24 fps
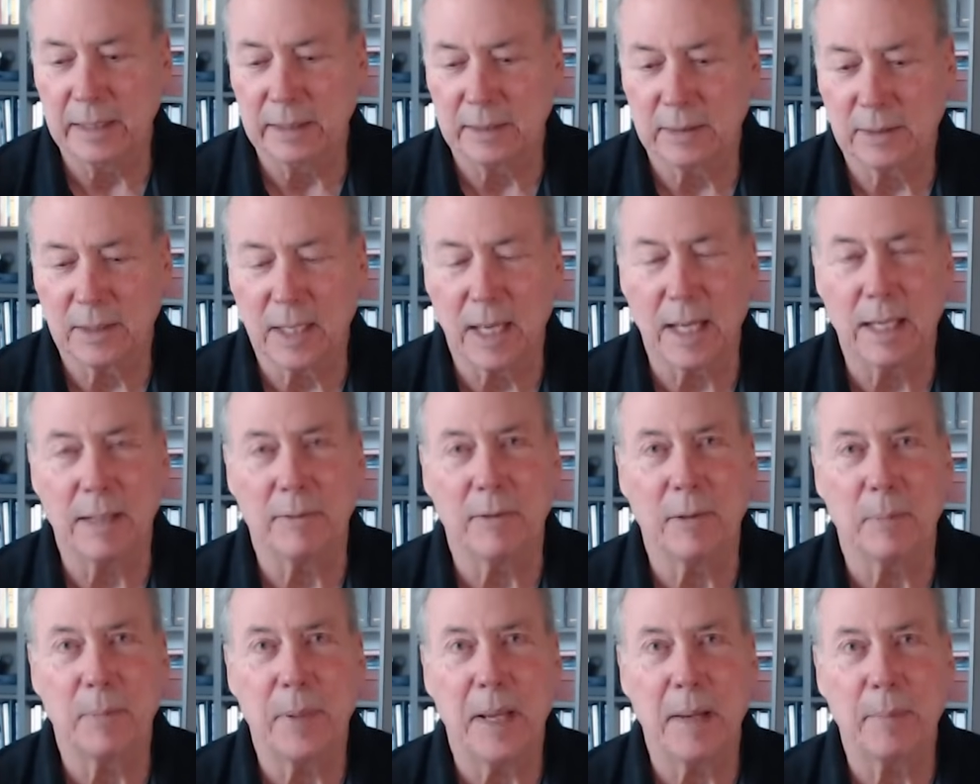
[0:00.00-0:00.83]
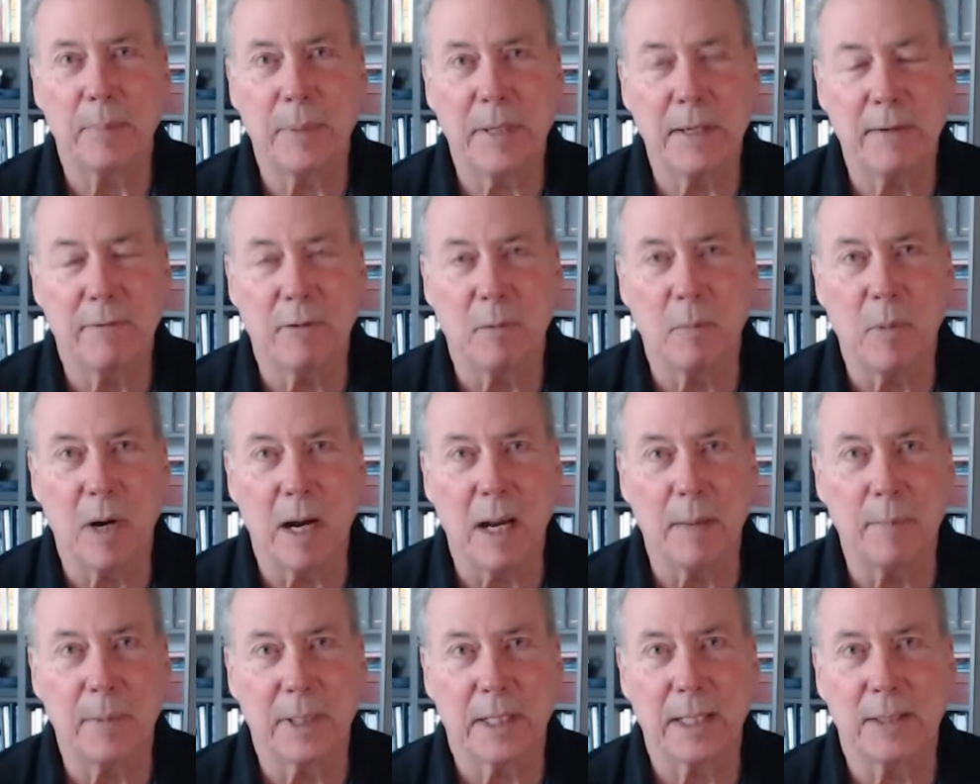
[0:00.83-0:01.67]
It's kind of a pet peeve of
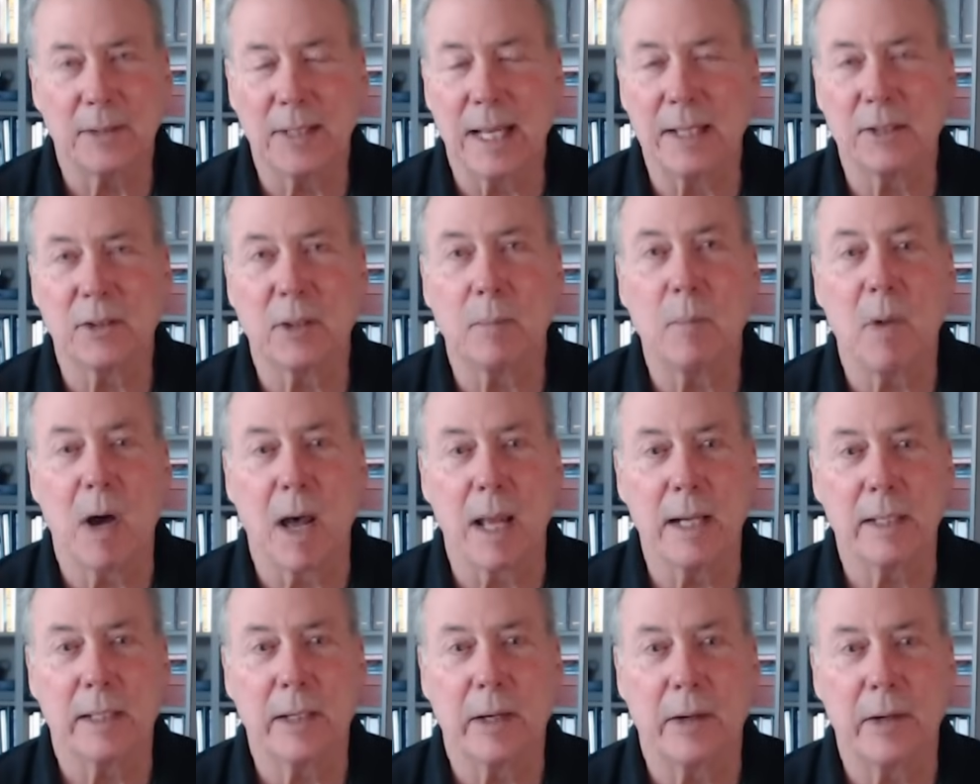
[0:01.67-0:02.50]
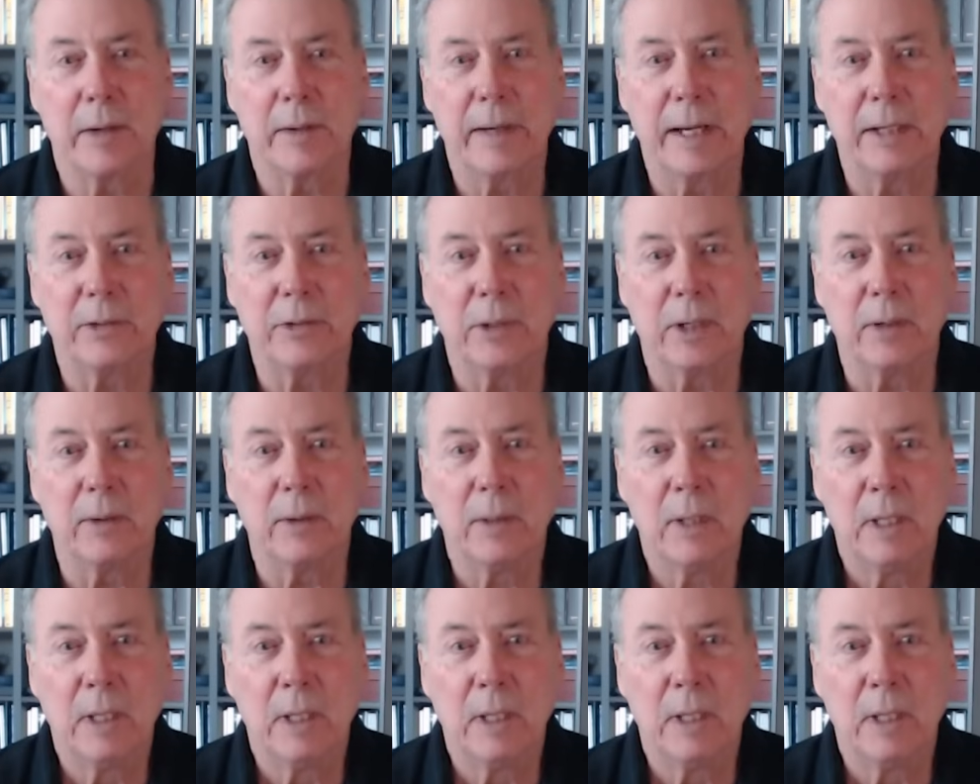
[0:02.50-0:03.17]
mine because that's the monetary ratio.